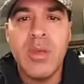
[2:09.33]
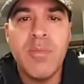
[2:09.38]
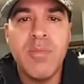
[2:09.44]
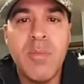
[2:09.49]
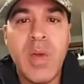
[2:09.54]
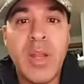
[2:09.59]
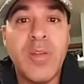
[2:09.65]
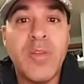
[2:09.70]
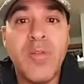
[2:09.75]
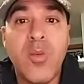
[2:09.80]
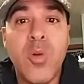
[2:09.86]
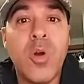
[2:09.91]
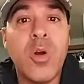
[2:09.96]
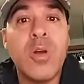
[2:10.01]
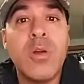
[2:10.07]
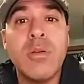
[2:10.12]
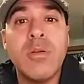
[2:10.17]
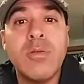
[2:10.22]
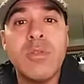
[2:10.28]

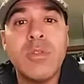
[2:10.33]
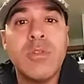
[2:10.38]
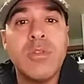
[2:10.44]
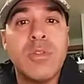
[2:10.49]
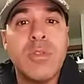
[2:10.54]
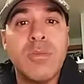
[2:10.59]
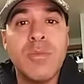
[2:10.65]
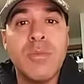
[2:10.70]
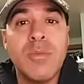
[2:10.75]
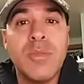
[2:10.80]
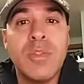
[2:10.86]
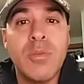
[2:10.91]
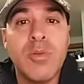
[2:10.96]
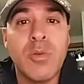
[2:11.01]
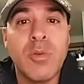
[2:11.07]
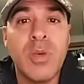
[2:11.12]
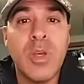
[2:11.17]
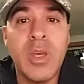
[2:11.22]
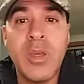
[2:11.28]
metaphor to
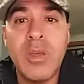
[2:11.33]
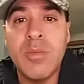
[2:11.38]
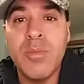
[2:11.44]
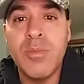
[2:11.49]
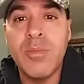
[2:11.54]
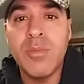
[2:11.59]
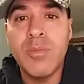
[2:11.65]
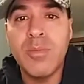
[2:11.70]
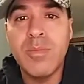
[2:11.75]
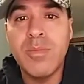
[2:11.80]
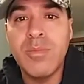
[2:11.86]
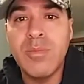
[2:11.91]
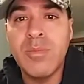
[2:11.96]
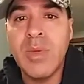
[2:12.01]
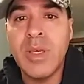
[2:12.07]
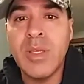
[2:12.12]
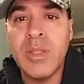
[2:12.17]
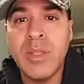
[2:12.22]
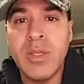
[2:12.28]
really
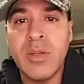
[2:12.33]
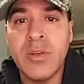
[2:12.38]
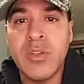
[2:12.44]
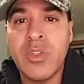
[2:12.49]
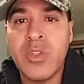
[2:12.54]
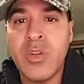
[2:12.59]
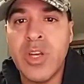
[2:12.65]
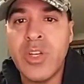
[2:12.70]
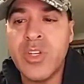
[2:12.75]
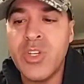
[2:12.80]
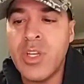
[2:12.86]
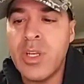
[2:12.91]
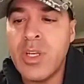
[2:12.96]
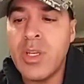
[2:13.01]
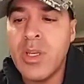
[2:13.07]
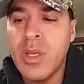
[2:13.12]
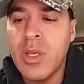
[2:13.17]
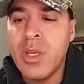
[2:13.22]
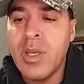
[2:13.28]
make the
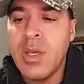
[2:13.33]
illustration.